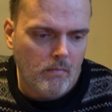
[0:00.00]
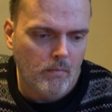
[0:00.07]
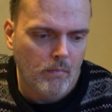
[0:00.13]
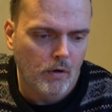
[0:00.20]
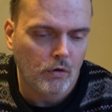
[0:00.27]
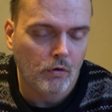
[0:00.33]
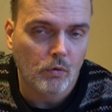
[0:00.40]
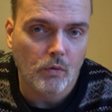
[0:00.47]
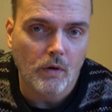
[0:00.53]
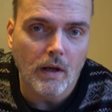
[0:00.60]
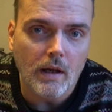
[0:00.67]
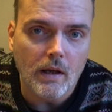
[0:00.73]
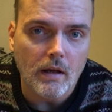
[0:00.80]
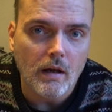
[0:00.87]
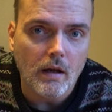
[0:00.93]
But
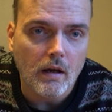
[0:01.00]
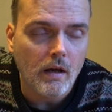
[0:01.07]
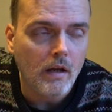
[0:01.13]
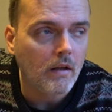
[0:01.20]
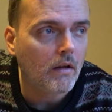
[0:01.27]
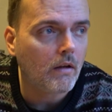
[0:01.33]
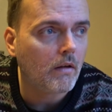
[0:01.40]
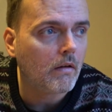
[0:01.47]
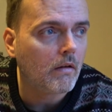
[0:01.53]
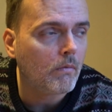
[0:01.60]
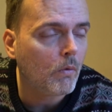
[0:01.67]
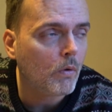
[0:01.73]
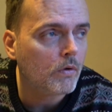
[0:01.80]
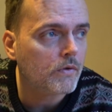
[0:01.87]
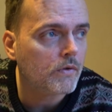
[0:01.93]
today it
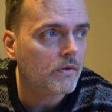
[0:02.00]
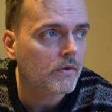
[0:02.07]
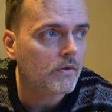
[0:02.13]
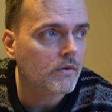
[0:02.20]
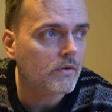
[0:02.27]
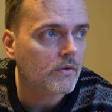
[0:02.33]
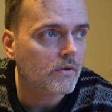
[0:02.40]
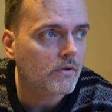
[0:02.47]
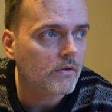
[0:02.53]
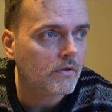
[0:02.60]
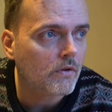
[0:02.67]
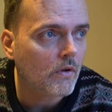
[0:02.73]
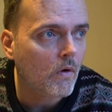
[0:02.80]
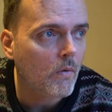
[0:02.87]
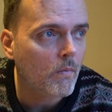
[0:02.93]
was
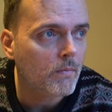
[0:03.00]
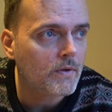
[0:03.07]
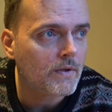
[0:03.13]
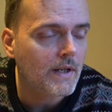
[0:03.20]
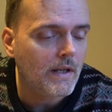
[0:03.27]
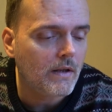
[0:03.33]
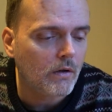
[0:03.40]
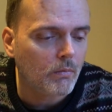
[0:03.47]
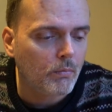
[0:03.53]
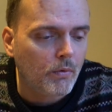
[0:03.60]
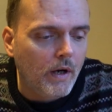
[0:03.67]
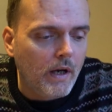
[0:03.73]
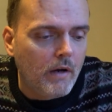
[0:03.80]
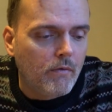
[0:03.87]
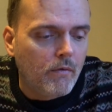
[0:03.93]
some signal
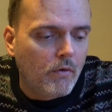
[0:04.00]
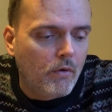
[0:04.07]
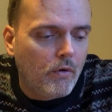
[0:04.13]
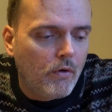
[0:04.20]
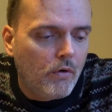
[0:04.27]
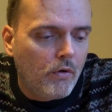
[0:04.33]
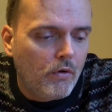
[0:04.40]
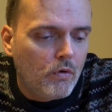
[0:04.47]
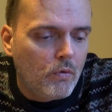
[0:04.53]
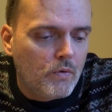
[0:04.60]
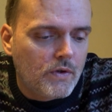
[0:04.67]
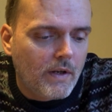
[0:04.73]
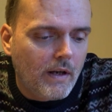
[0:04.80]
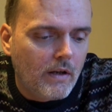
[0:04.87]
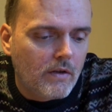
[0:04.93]
break for 2
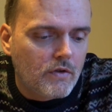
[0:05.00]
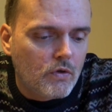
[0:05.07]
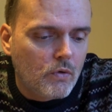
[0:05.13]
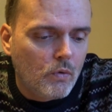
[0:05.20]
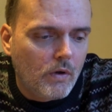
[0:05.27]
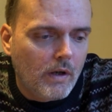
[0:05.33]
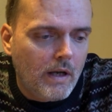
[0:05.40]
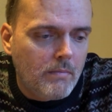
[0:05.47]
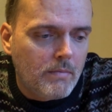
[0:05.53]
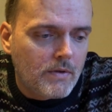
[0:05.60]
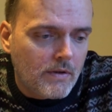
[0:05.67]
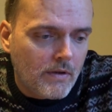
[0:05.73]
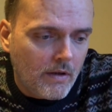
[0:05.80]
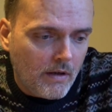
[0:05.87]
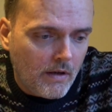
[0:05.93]
seconds, 2
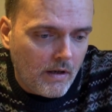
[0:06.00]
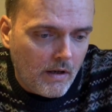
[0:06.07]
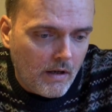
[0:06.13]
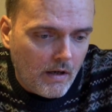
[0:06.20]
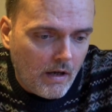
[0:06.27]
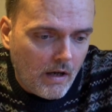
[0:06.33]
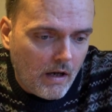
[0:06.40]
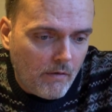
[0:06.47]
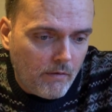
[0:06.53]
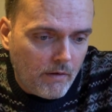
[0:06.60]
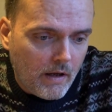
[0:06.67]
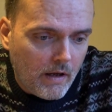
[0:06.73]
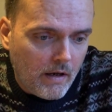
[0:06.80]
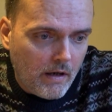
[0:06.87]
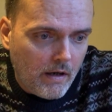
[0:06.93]
times. I
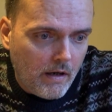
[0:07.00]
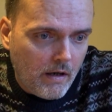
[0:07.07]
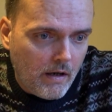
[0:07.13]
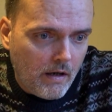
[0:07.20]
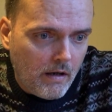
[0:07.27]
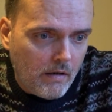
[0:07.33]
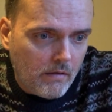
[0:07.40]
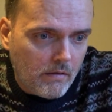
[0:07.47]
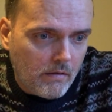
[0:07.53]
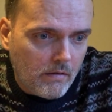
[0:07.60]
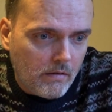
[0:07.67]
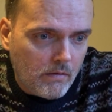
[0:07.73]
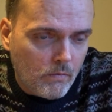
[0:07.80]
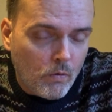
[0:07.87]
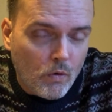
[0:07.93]
fly
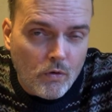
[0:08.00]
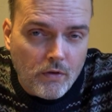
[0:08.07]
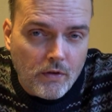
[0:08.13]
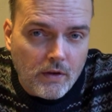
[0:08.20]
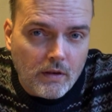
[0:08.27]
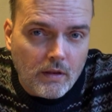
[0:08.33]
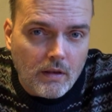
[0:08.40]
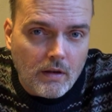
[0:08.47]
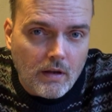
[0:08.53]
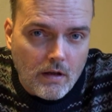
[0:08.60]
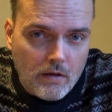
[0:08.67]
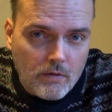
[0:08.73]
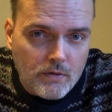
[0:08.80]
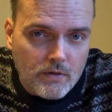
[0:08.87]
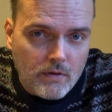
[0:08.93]

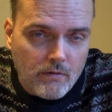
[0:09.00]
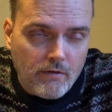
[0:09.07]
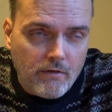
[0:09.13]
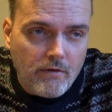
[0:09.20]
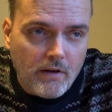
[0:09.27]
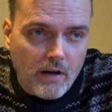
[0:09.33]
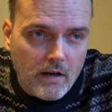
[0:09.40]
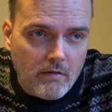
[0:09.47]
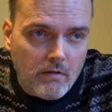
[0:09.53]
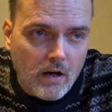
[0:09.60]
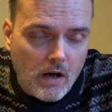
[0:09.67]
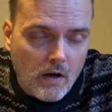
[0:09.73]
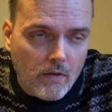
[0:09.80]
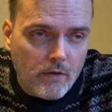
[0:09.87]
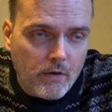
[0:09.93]

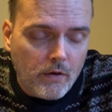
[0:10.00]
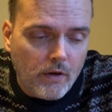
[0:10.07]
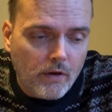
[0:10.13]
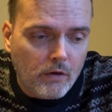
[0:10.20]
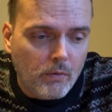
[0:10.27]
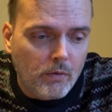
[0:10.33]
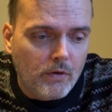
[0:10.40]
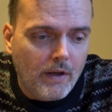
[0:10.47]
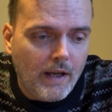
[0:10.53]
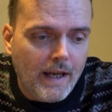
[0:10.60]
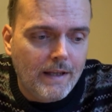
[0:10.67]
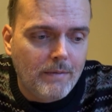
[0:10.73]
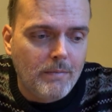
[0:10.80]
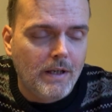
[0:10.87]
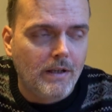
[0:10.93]

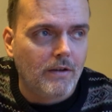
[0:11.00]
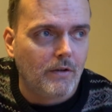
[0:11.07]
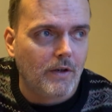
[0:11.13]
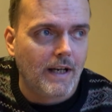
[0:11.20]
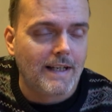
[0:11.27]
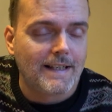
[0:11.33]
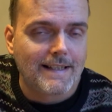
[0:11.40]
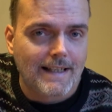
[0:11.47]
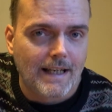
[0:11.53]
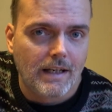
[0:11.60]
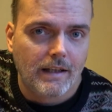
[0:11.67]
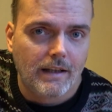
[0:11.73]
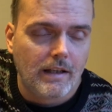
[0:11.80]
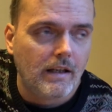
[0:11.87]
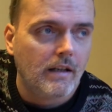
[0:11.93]
1,528 meters
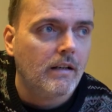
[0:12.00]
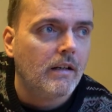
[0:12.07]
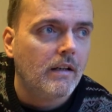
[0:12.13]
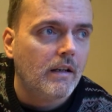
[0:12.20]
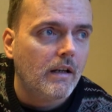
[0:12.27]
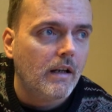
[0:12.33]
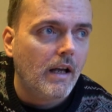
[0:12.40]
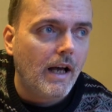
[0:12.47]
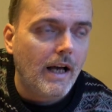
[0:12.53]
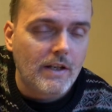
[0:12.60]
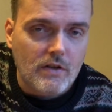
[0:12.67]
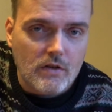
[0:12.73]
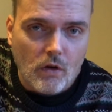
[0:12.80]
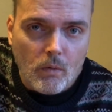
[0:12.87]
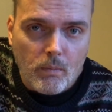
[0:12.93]
exactly. I
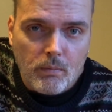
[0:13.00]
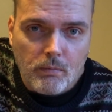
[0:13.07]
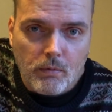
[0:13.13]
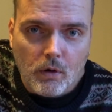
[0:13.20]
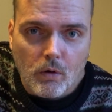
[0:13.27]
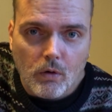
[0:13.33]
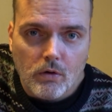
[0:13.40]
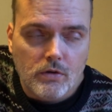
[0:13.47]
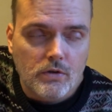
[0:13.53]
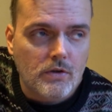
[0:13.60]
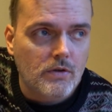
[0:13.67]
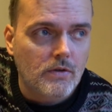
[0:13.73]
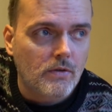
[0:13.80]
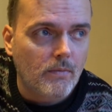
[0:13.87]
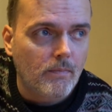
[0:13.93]
stopped
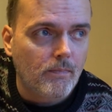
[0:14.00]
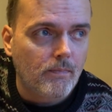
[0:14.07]
because